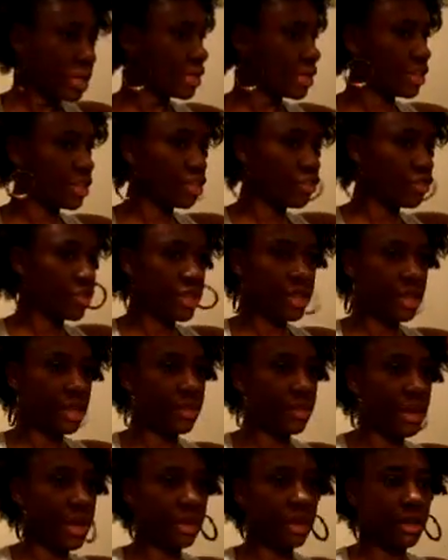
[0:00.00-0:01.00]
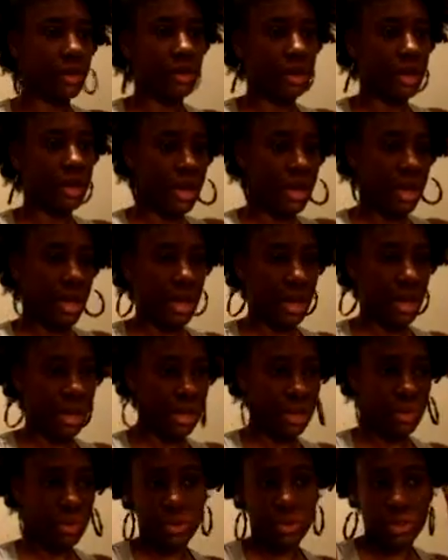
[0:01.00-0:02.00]
Yeah, just dress it up how
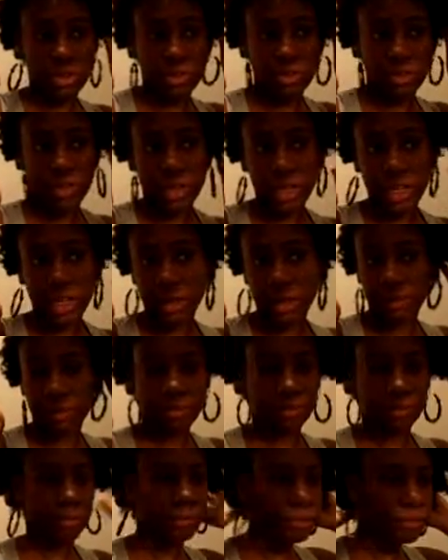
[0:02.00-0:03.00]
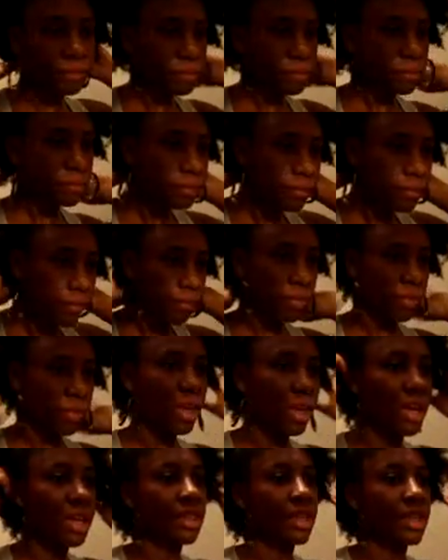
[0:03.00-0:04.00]
you want to, really.
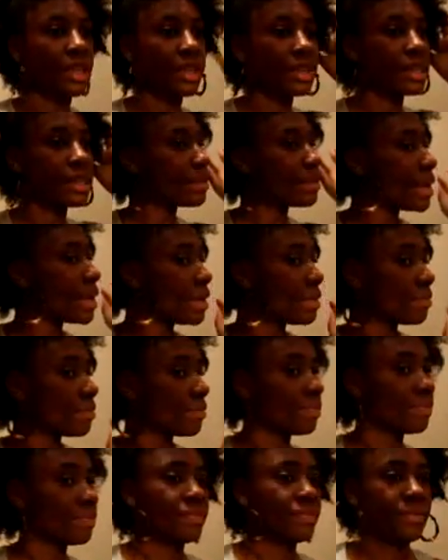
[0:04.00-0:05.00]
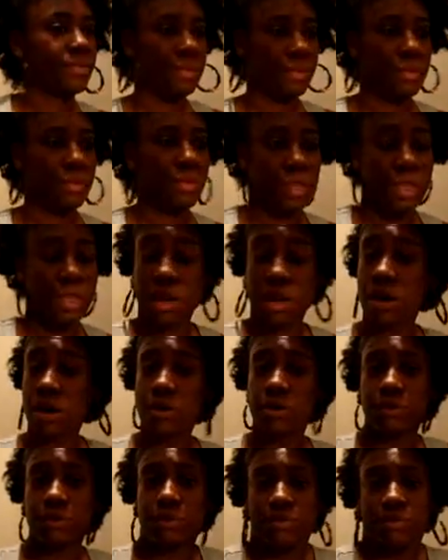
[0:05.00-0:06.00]
I think that's me. I think
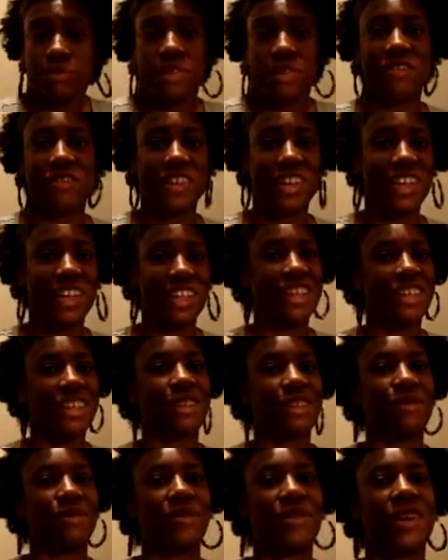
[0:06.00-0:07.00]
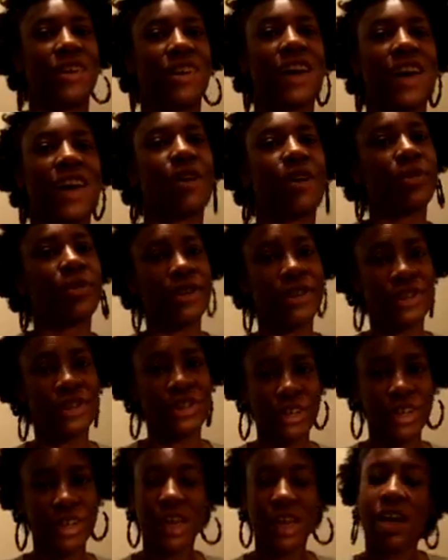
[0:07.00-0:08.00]
I'll leave it like this. Okay, hope you
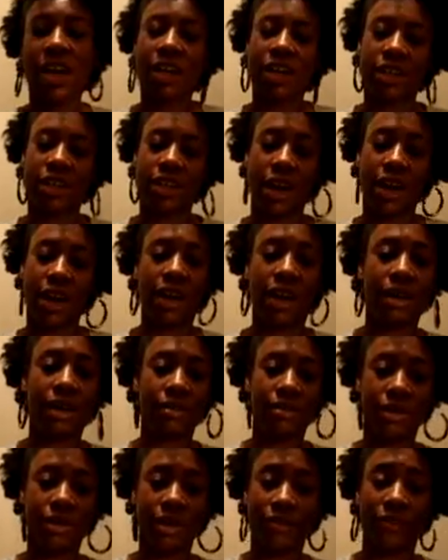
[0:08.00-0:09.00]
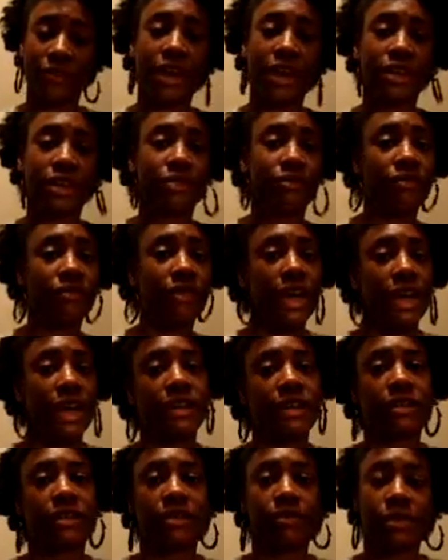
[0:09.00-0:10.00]
enjoyed. Don't forget to
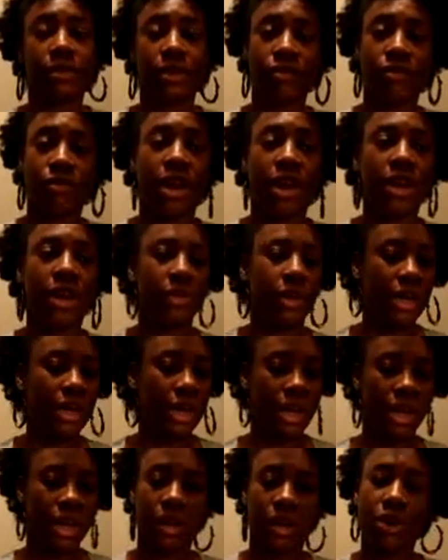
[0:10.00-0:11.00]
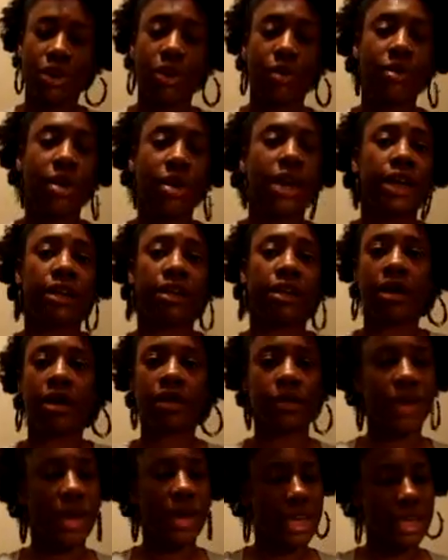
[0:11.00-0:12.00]
rate, subscribe, comment,
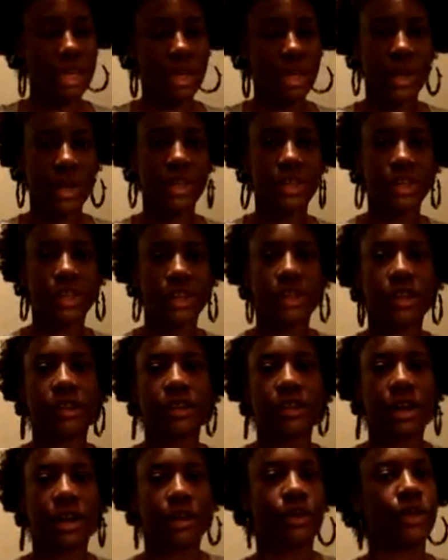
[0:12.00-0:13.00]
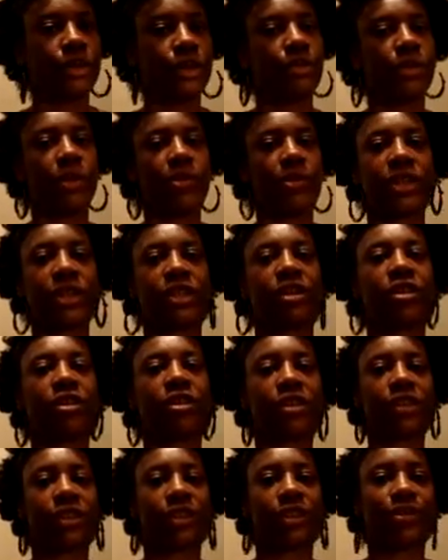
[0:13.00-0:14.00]
ask me any questions. I will do my best
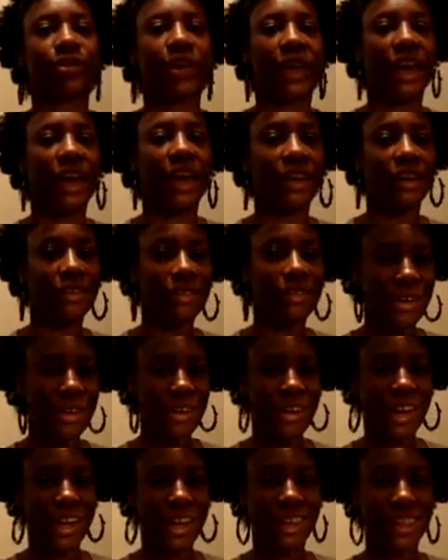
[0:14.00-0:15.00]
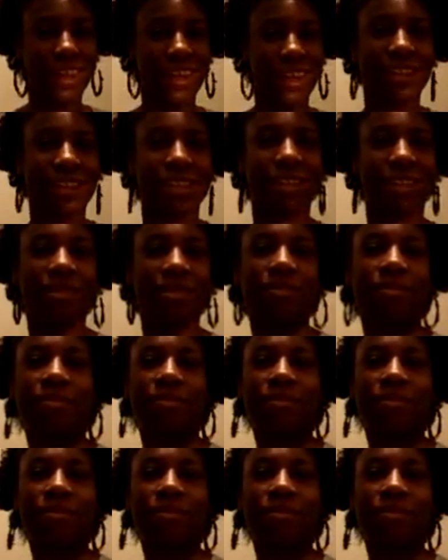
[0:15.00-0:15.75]
to answer them, okay? Alright, thanks.